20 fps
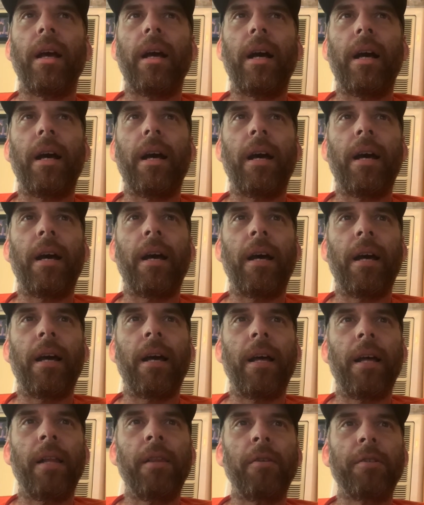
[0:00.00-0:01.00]

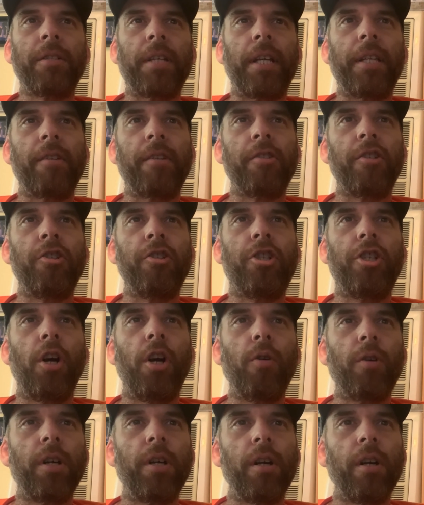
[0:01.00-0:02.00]
Uh, looks like there's a
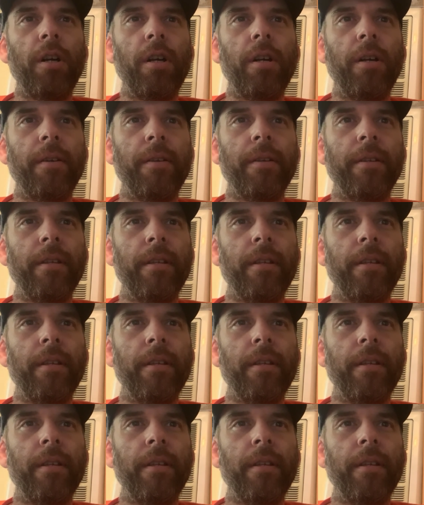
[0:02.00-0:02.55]
Joker,